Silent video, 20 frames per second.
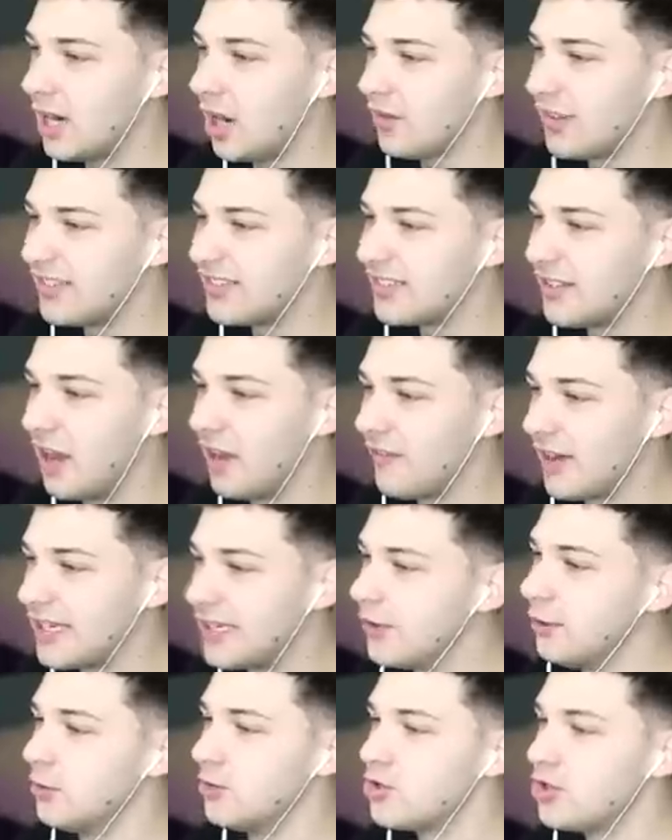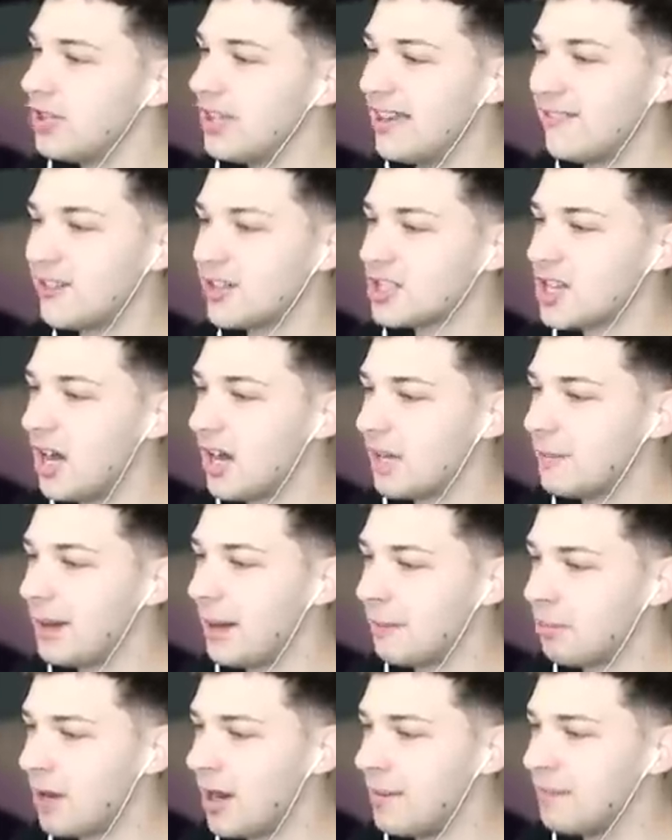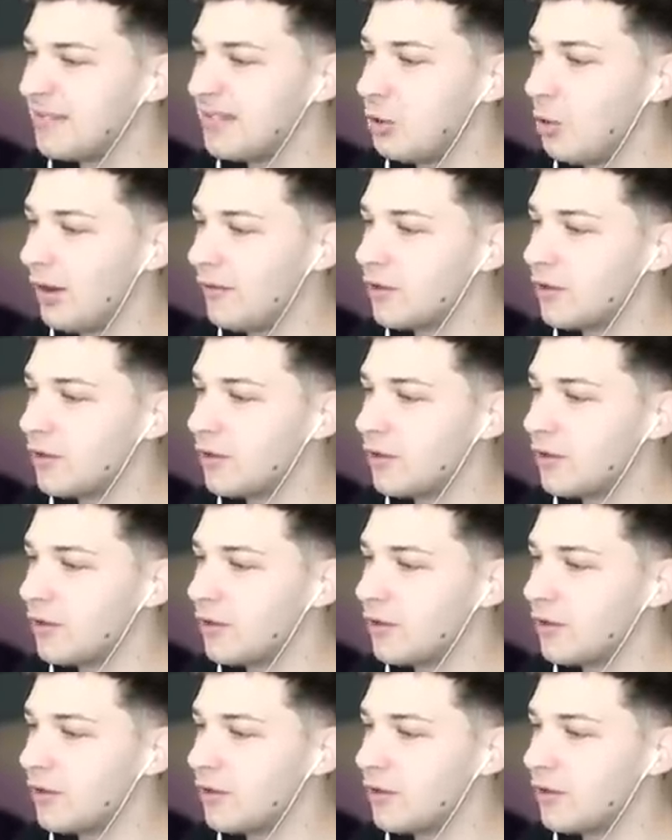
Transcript: all this stuff, and usually if you're talking about problems, you have